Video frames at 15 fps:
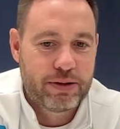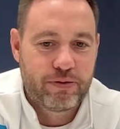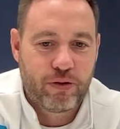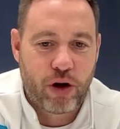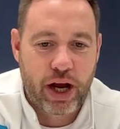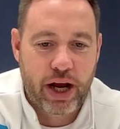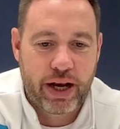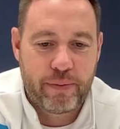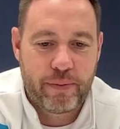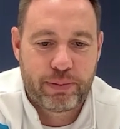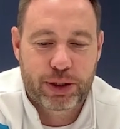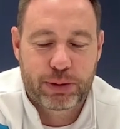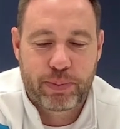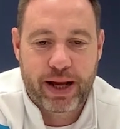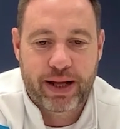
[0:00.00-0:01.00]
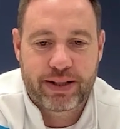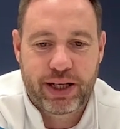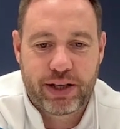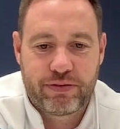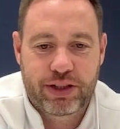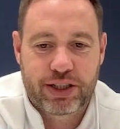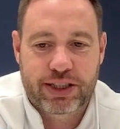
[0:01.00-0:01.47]
writing in
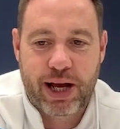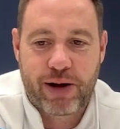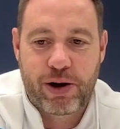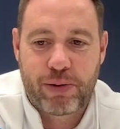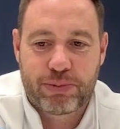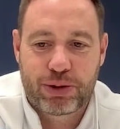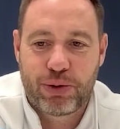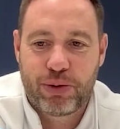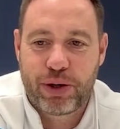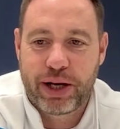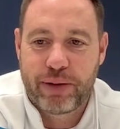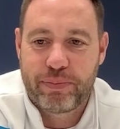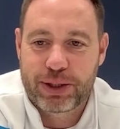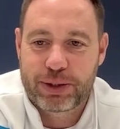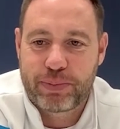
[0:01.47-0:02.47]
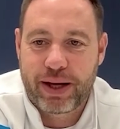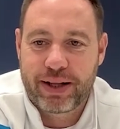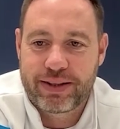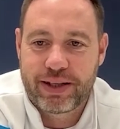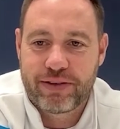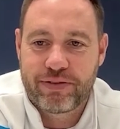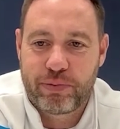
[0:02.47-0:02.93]
perspective, just how I'm talking in
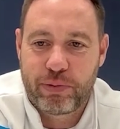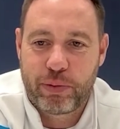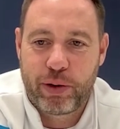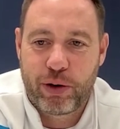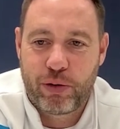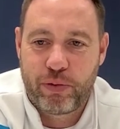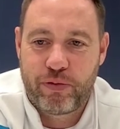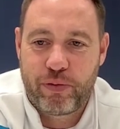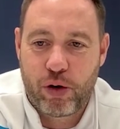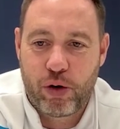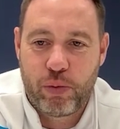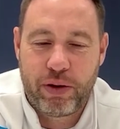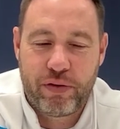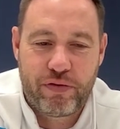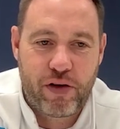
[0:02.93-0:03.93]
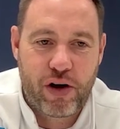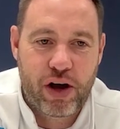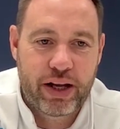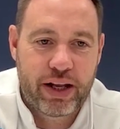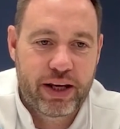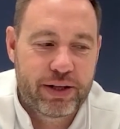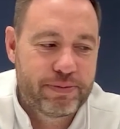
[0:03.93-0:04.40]
perspective, and we'll be all be
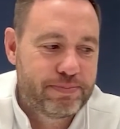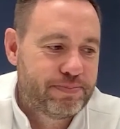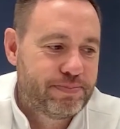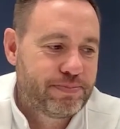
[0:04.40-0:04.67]
fine, Ian.